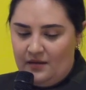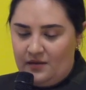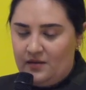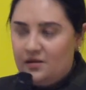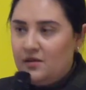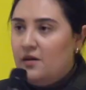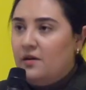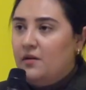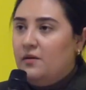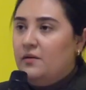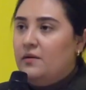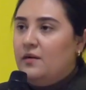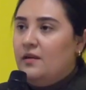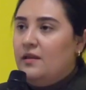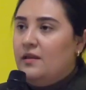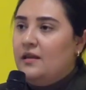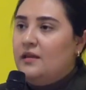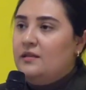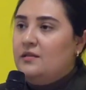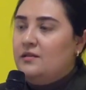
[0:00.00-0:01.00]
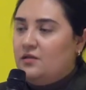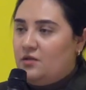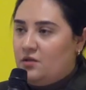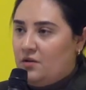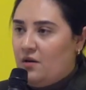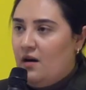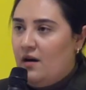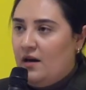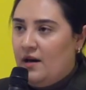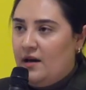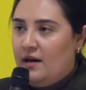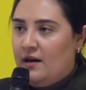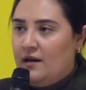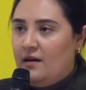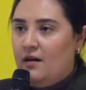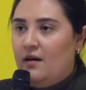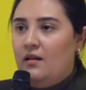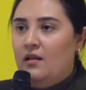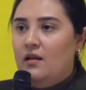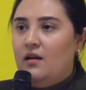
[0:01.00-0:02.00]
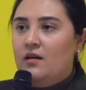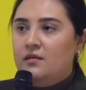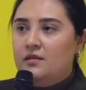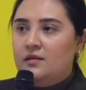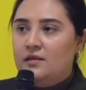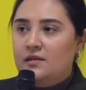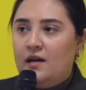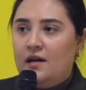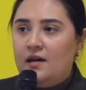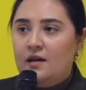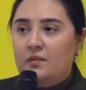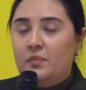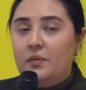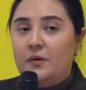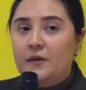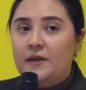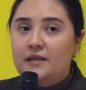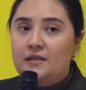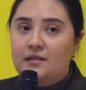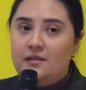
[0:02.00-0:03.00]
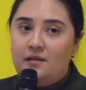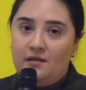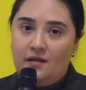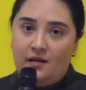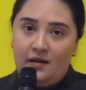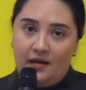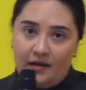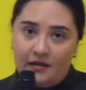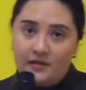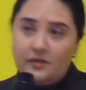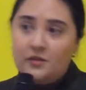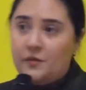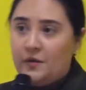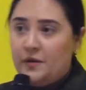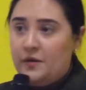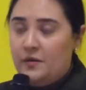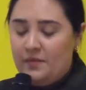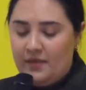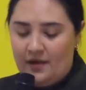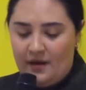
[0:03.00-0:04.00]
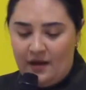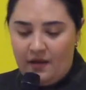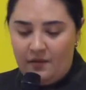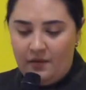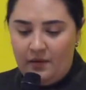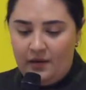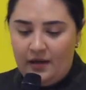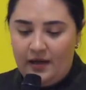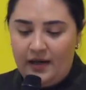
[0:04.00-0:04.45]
So this drawing, alongside a print in the next room that I will